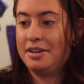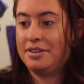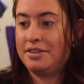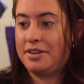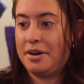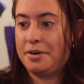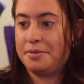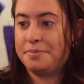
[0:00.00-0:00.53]

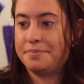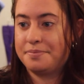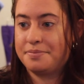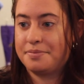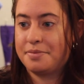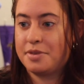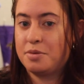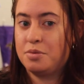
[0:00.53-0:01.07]
So,
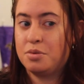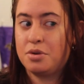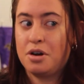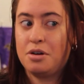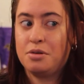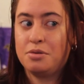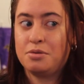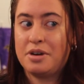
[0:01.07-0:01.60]
we'll
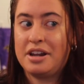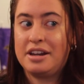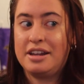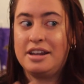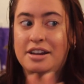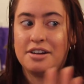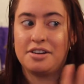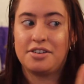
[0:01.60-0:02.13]
go right
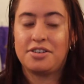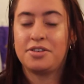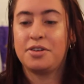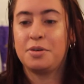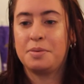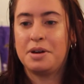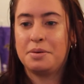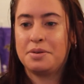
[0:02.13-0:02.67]
here, so
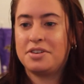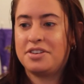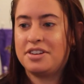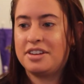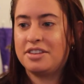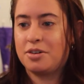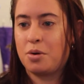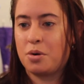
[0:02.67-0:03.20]
you'll be able to
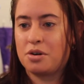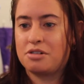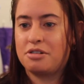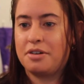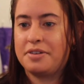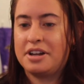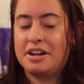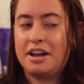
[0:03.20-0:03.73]
see the corner
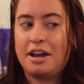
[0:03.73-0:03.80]
of it.